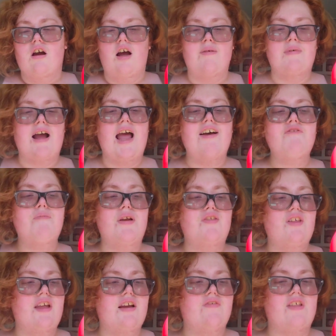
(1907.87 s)
Um, I have a
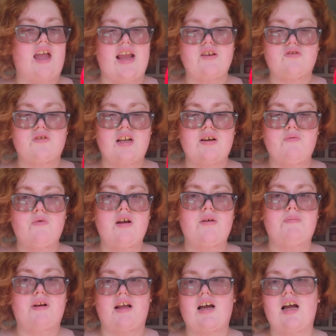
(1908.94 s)
big thing of the hazelnut
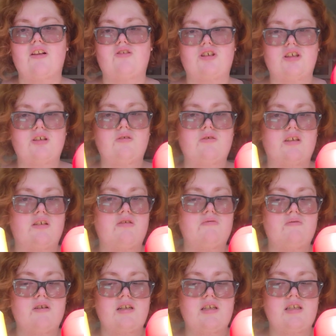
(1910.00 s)
one, but I got two little
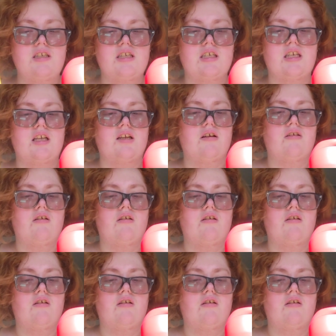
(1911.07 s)
ones